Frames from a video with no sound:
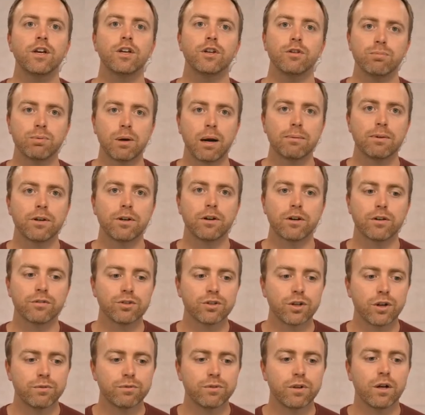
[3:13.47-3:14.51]
you've probably heard of
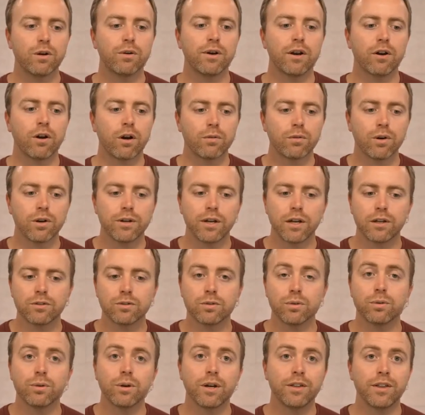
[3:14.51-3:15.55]
Shoflo and our rundown
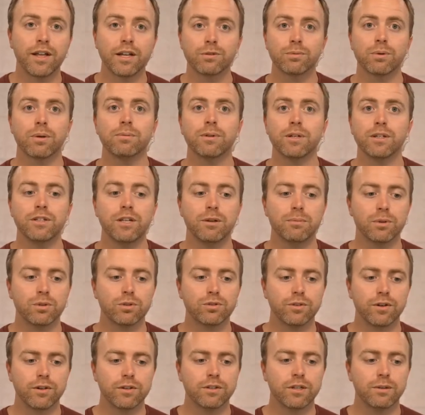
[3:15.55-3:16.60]
tool, and that's what I'm going to
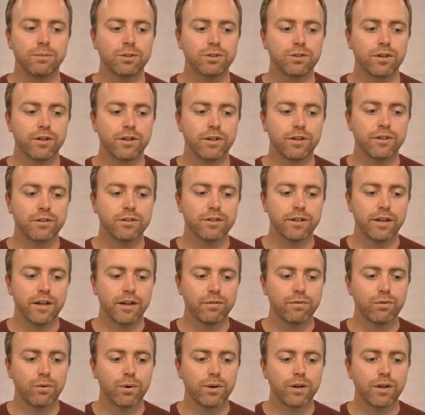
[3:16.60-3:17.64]
demonstrate, demonstrate here
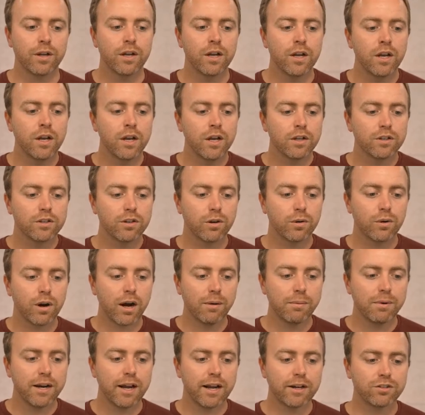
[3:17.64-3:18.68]
today for you. So
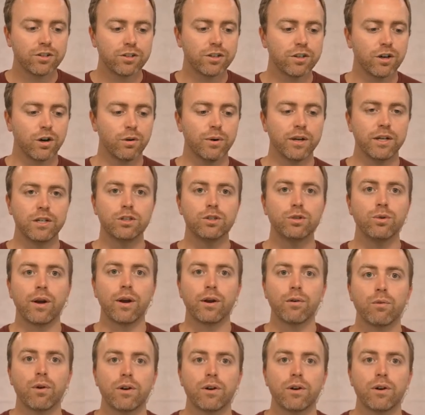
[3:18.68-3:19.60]
I'm going to actually go into a